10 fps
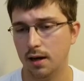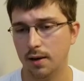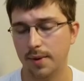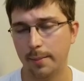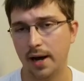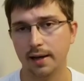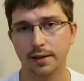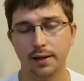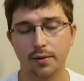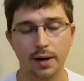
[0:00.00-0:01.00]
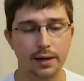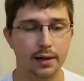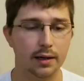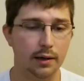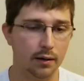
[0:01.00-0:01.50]
I'm highly
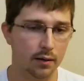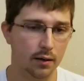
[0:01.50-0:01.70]
accredited,